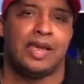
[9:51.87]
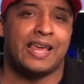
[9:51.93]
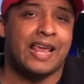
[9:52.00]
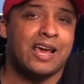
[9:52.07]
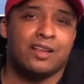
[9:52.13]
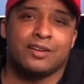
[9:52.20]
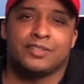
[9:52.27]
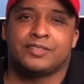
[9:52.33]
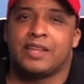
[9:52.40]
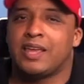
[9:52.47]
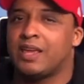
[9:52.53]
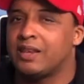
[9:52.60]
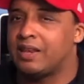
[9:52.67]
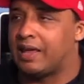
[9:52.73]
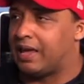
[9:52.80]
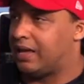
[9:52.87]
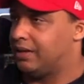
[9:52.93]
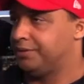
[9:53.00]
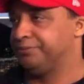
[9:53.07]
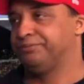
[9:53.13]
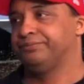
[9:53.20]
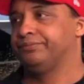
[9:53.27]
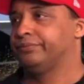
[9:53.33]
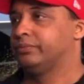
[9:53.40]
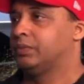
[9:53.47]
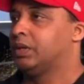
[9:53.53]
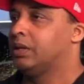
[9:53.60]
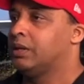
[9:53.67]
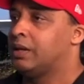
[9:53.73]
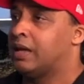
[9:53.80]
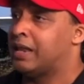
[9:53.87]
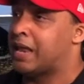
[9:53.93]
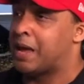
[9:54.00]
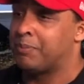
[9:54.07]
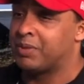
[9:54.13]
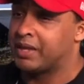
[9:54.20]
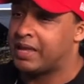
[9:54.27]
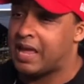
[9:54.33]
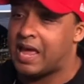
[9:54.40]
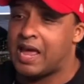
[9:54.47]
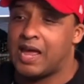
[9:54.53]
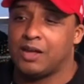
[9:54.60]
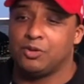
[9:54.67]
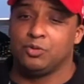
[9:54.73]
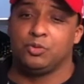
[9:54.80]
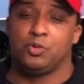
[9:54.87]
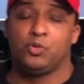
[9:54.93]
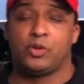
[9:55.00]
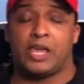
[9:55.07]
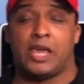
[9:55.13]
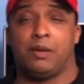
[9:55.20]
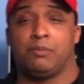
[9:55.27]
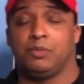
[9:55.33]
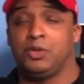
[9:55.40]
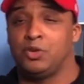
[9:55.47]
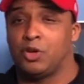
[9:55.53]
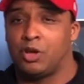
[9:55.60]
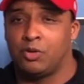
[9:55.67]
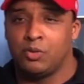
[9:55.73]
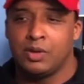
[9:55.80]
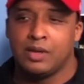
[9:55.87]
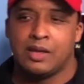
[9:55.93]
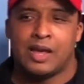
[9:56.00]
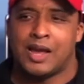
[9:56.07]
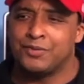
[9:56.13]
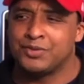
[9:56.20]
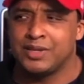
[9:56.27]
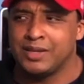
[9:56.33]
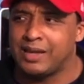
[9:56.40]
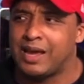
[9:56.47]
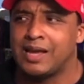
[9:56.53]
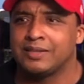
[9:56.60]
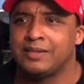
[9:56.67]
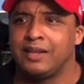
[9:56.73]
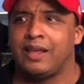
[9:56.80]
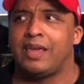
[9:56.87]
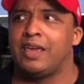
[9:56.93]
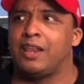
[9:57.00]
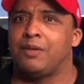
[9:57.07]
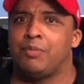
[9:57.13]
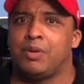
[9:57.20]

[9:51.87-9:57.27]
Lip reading: And I understand that. And I'm the guy who came, I've seen guys get ahead of